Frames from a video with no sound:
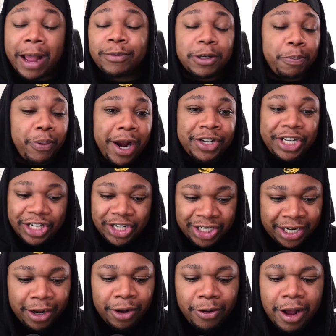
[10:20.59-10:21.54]
I'm surprised she
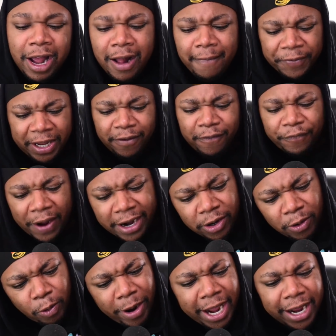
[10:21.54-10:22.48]
still didn't
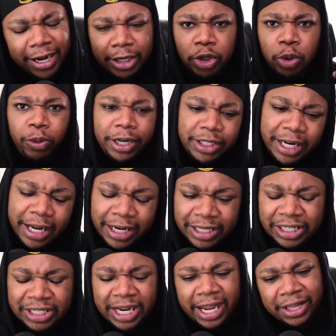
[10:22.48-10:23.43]
find a way to twist it
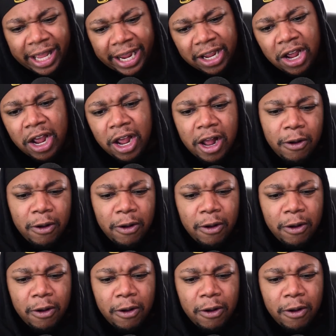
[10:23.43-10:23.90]
and say like,